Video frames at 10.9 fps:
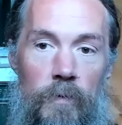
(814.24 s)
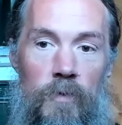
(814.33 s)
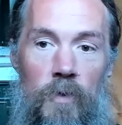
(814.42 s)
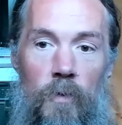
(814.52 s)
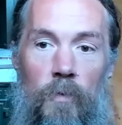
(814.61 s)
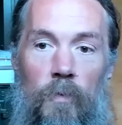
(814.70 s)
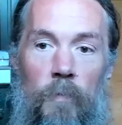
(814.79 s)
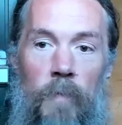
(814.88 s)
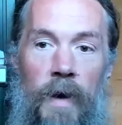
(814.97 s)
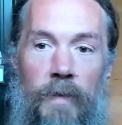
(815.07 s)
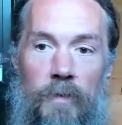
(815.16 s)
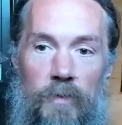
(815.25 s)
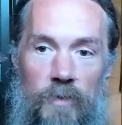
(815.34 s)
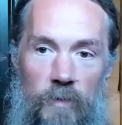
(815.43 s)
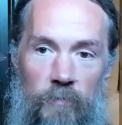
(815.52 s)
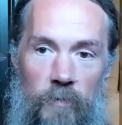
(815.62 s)
So remind
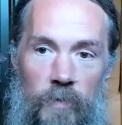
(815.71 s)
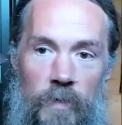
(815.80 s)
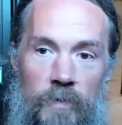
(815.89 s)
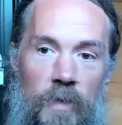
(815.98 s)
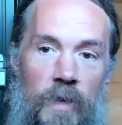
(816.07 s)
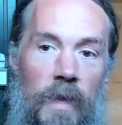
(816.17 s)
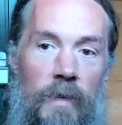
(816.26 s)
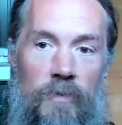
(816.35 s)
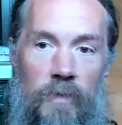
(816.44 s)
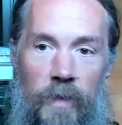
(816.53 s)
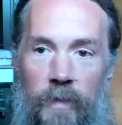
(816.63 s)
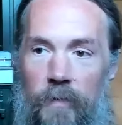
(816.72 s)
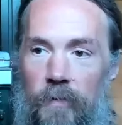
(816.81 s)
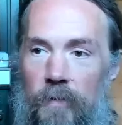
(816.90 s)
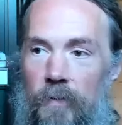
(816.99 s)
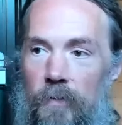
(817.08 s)
yourself of it. It's like,
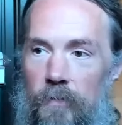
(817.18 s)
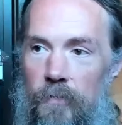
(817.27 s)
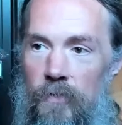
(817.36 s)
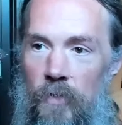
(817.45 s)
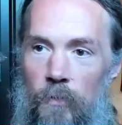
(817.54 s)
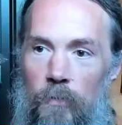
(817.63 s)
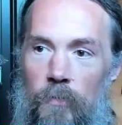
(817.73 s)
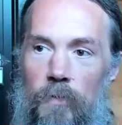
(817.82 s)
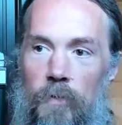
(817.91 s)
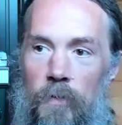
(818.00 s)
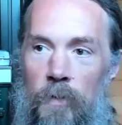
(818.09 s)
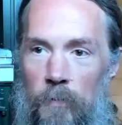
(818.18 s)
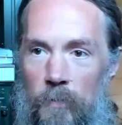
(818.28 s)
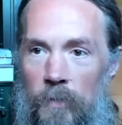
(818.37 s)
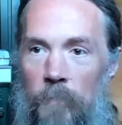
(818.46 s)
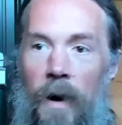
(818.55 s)
so
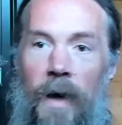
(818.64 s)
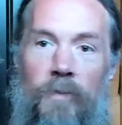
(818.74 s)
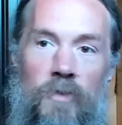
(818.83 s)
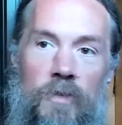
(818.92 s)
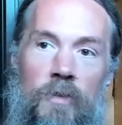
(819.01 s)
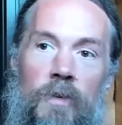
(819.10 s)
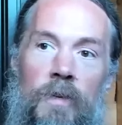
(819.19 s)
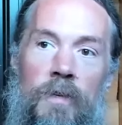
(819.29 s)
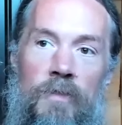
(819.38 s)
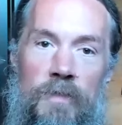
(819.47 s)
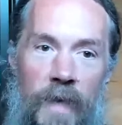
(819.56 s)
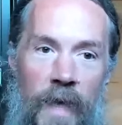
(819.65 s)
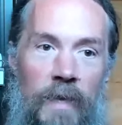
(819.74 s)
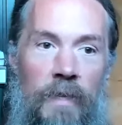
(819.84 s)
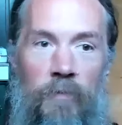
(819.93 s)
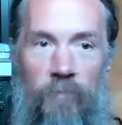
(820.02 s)
the monster is
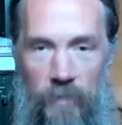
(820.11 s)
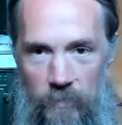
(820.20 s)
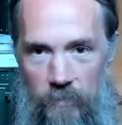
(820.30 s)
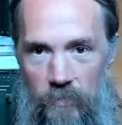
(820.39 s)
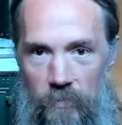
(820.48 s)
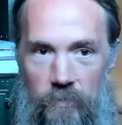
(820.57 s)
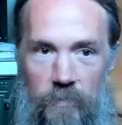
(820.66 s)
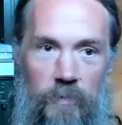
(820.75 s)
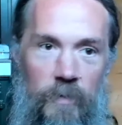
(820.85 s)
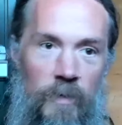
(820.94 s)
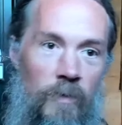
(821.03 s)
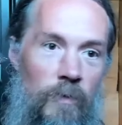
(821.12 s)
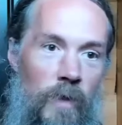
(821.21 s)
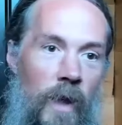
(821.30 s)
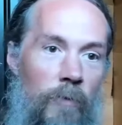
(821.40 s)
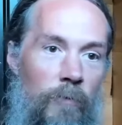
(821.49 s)
attacking the village.
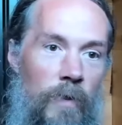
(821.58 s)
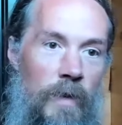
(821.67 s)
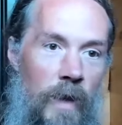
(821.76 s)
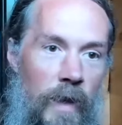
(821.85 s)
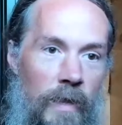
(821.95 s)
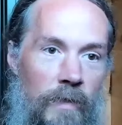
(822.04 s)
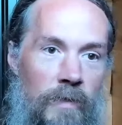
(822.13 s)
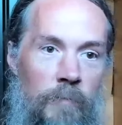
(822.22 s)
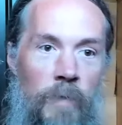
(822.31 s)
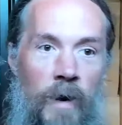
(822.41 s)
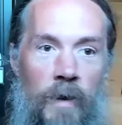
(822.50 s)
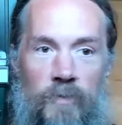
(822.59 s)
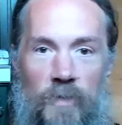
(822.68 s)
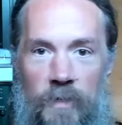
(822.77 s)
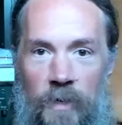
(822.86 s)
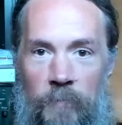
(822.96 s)
Every night the
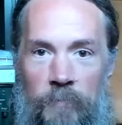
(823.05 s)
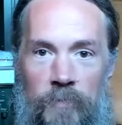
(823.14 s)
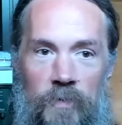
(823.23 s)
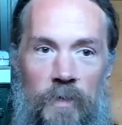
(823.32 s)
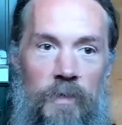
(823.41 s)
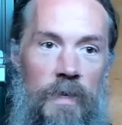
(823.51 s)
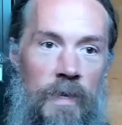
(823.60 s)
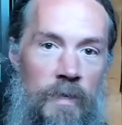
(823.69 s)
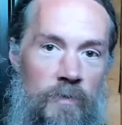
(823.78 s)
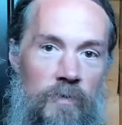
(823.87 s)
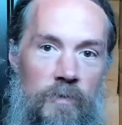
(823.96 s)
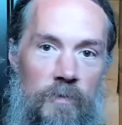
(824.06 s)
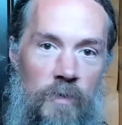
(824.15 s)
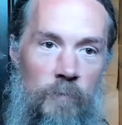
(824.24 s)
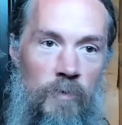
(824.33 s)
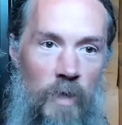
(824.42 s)
monster comes and eats
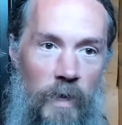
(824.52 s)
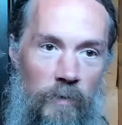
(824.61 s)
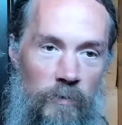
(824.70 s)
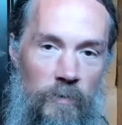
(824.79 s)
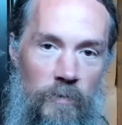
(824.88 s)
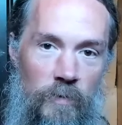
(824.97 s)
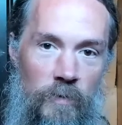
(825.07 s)
some child.